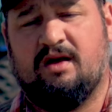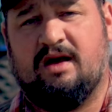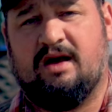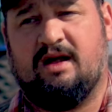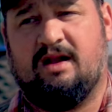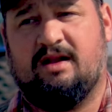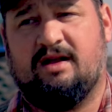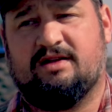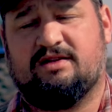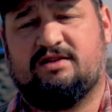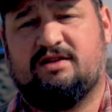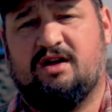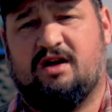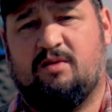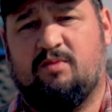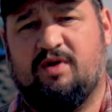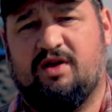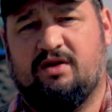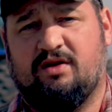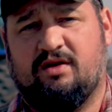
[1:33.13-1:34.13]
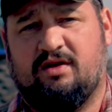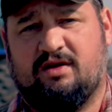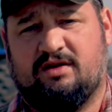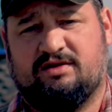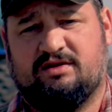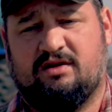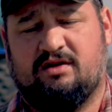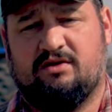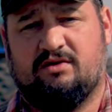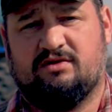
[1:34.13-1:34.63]
LSW
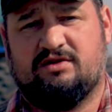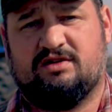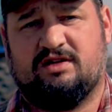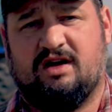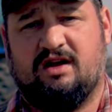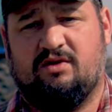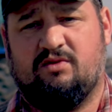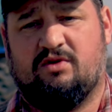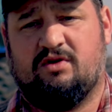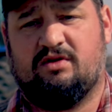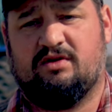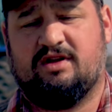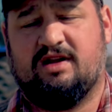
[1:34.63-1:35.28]
is a low sidewall